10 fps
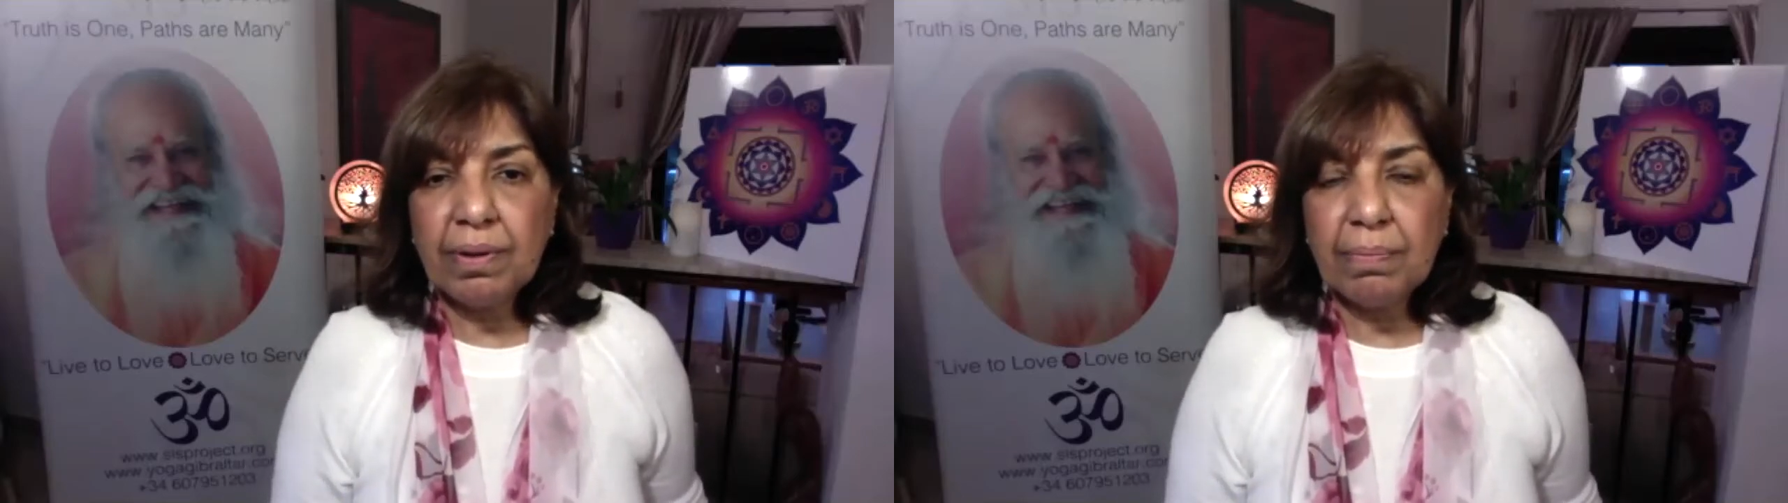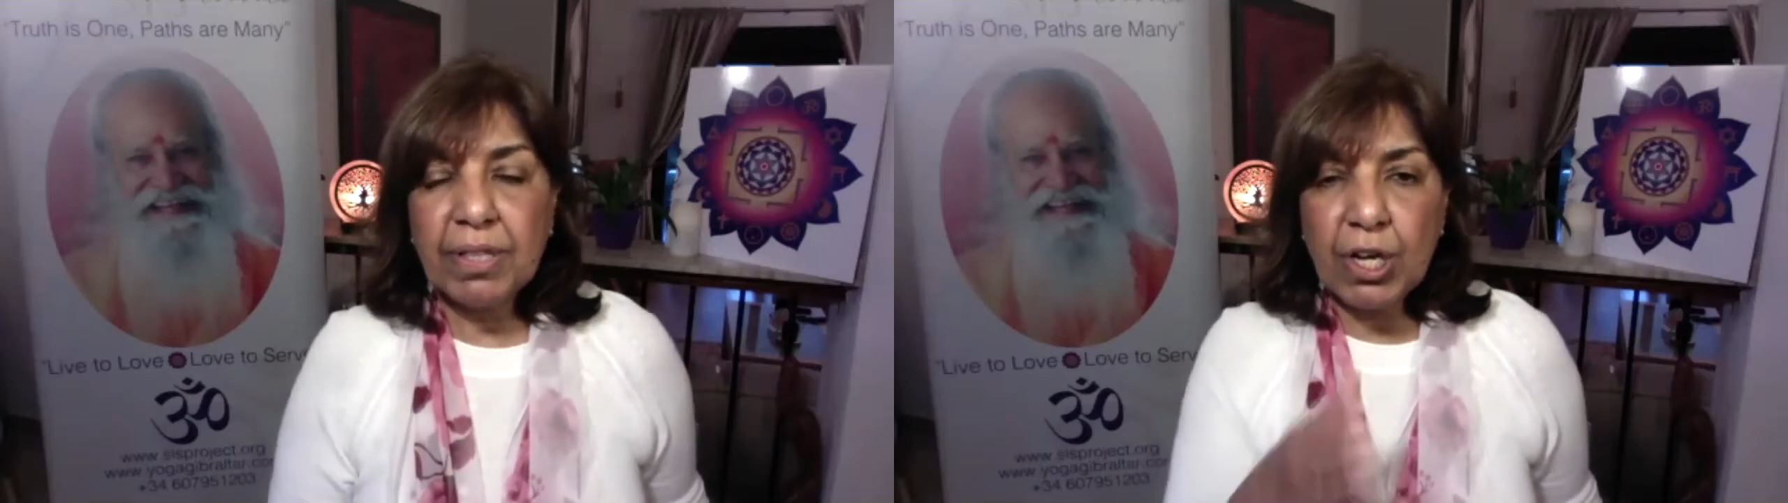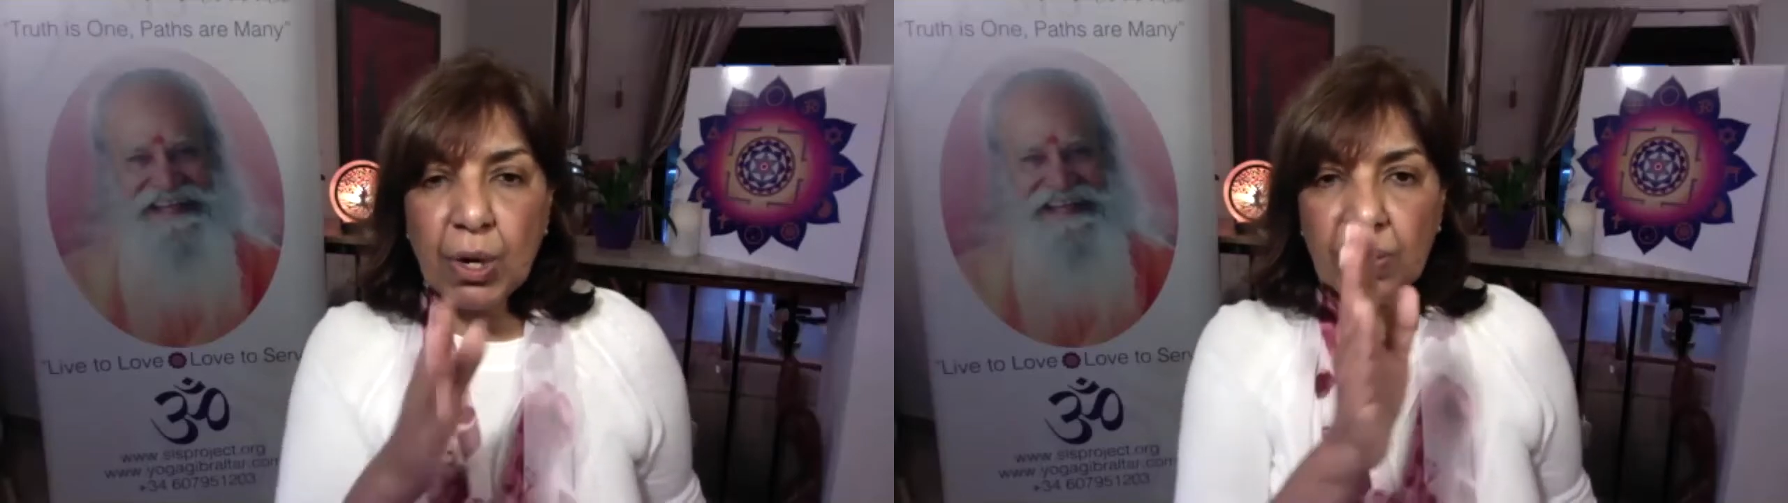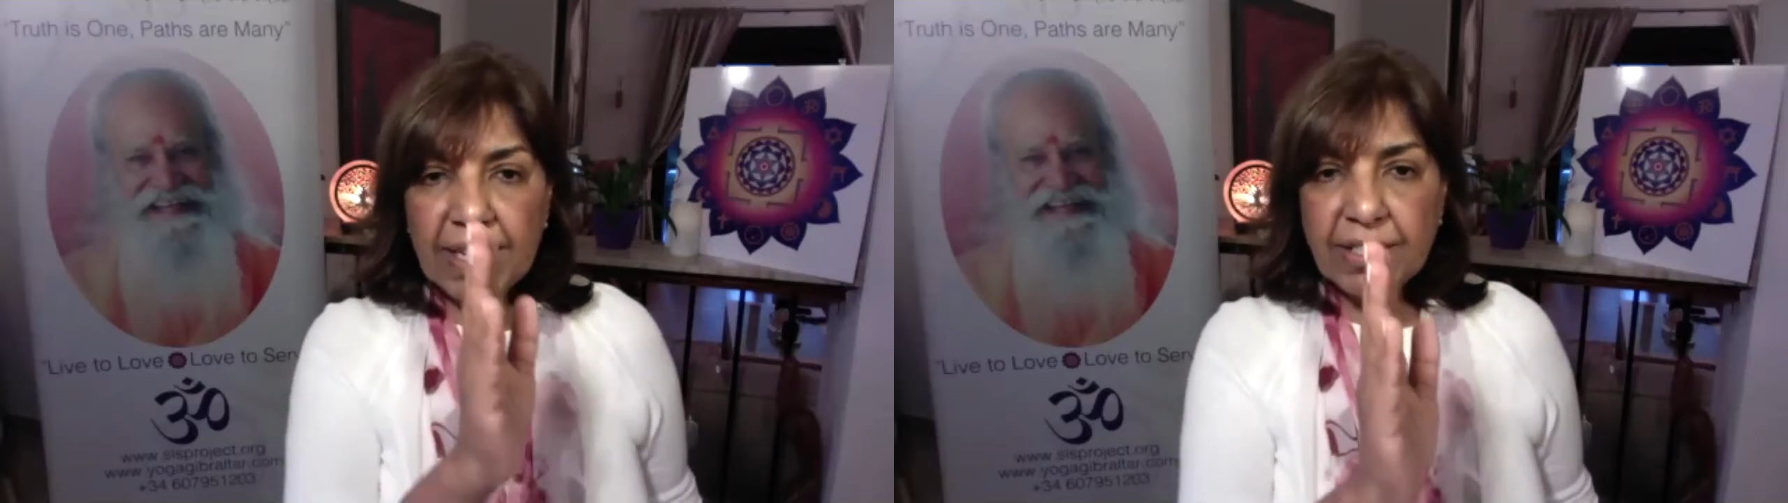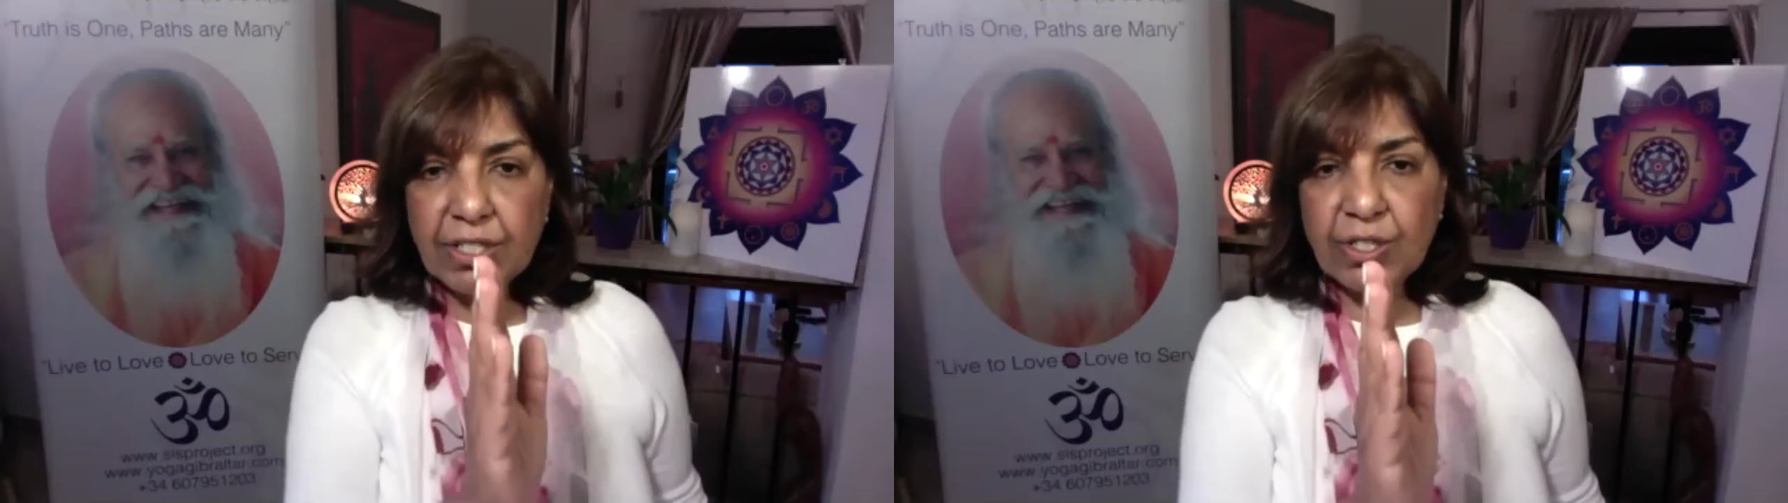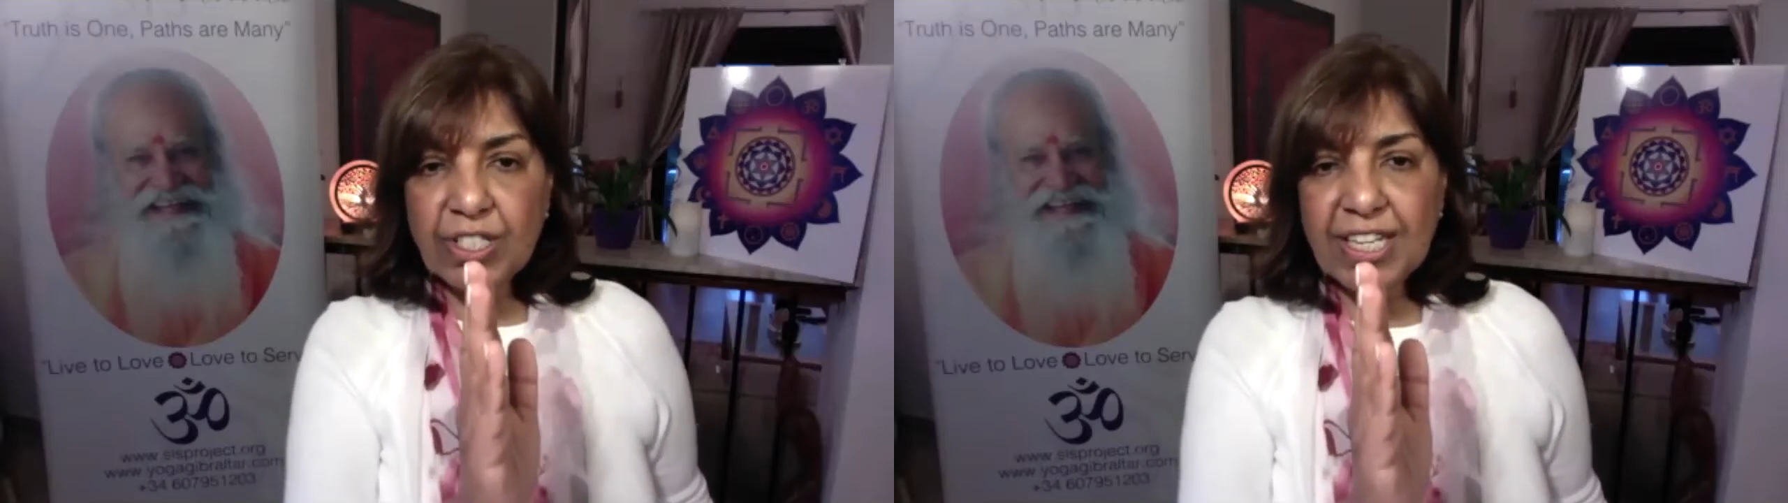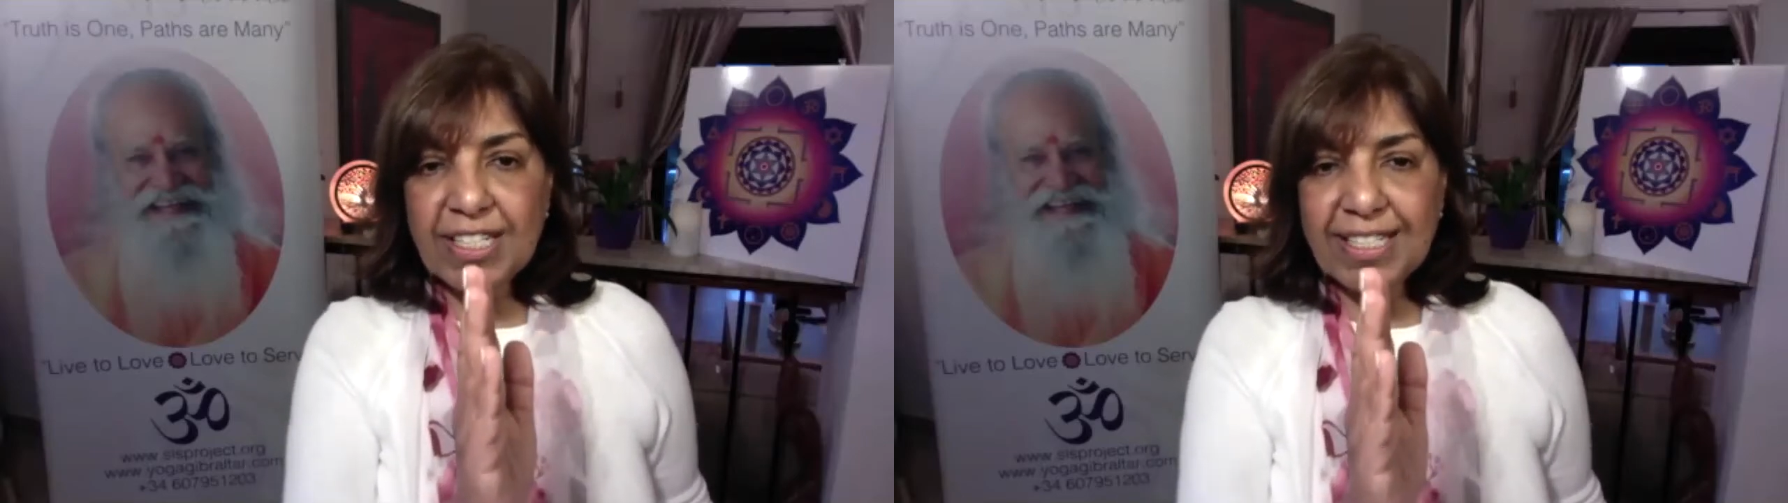But the goal is to sit